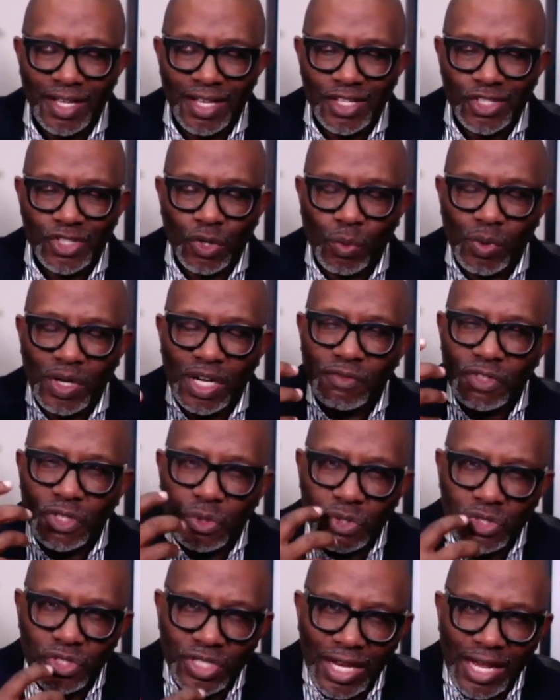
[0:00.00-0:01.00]
So, whatever
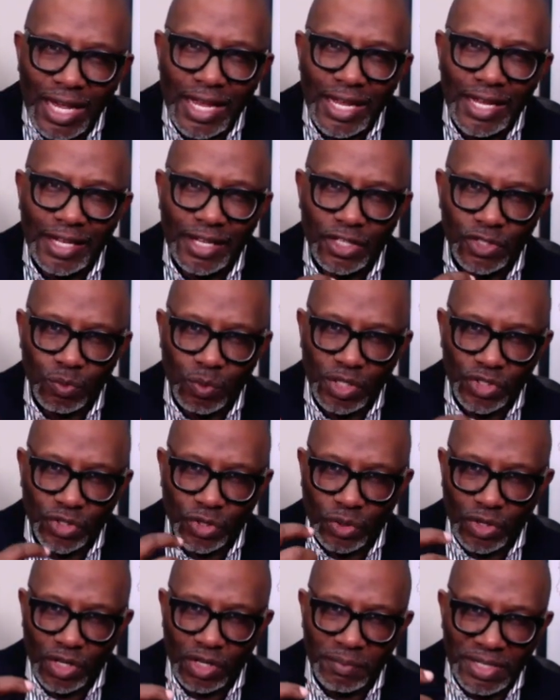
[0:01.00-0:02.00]
you're saying is what you're
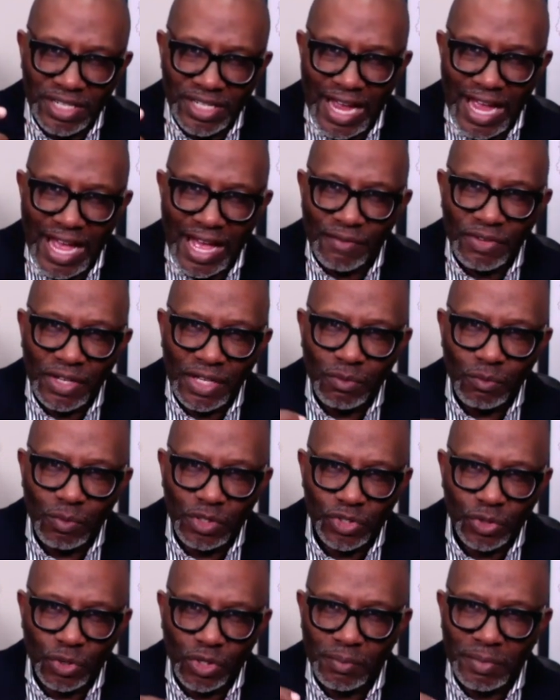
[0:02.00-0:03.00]
going to be having,
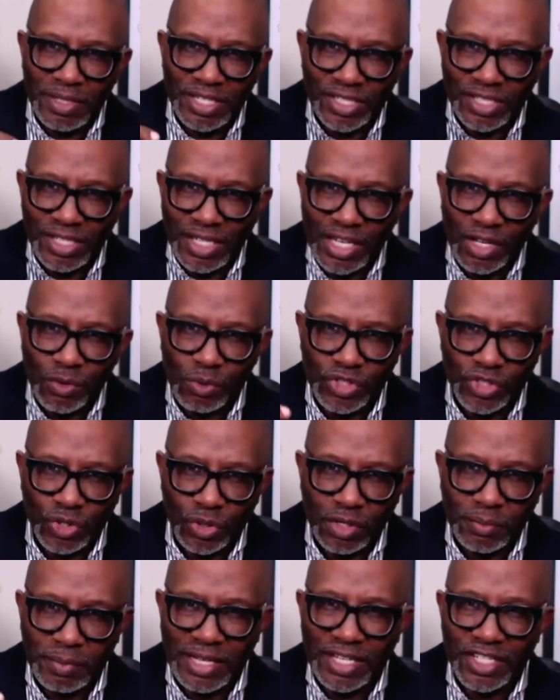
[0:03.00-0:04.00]
what you're going to be seeing, what you're
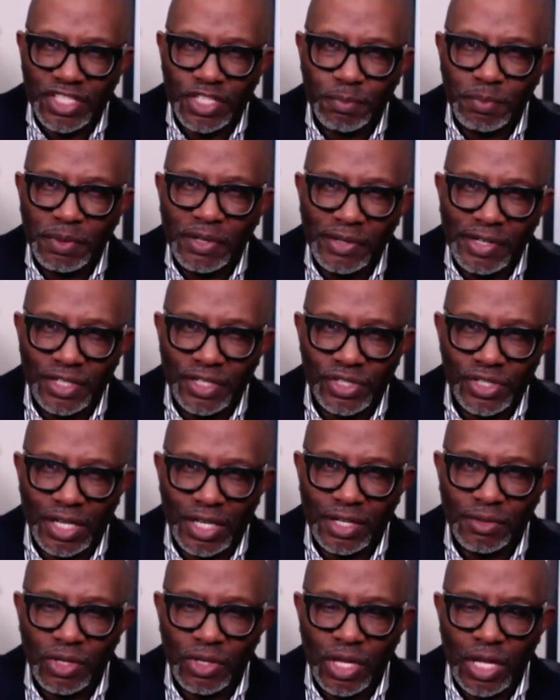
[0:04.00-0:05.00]
going to be
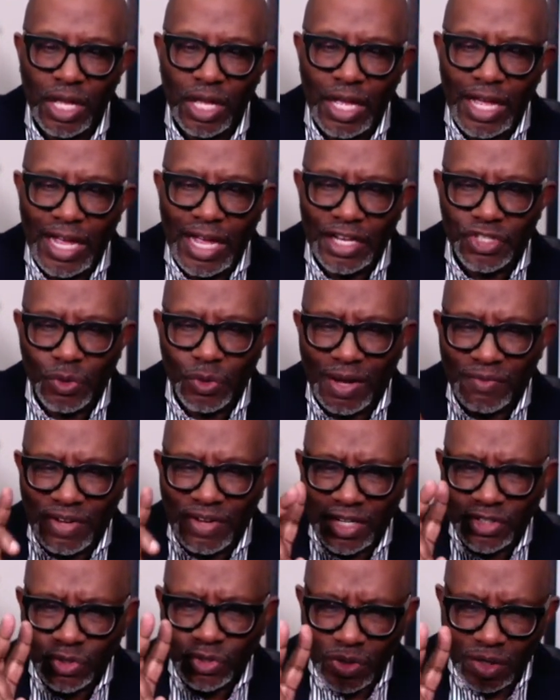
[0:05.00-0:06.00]
experiencing. And so, I've got
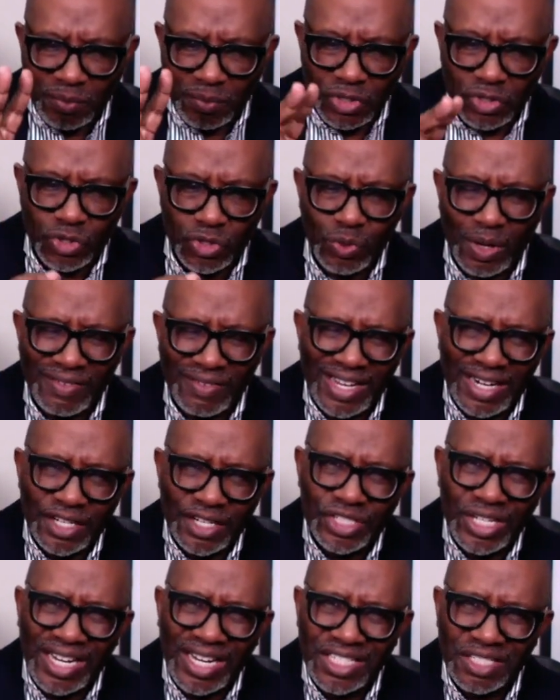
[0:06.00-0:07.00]
to do number two, I've got to
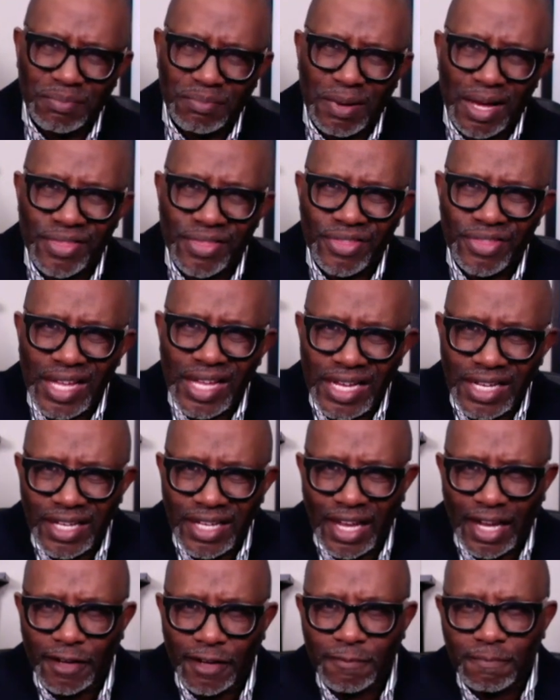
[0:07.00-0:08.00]
change my
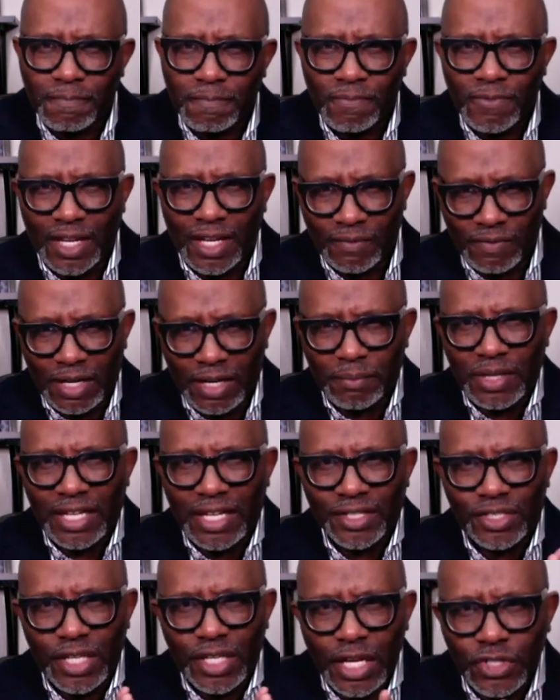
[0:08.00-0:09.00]
thinking. I've got to be
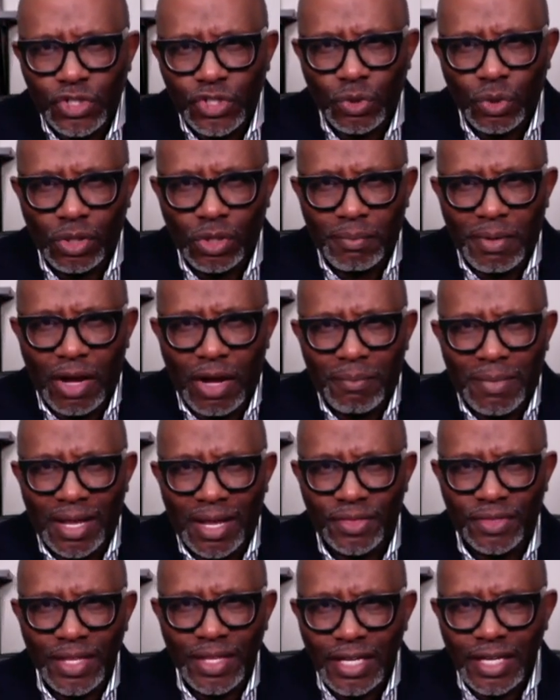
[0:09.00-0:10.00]
intentional about my
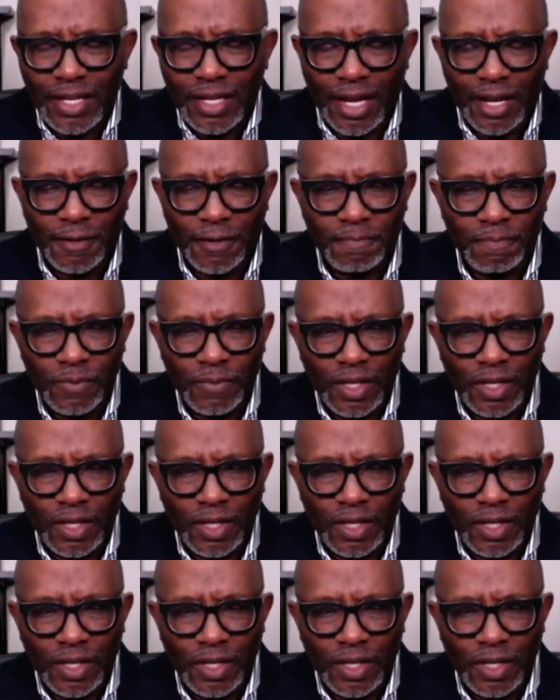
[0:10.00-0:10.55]
thinking.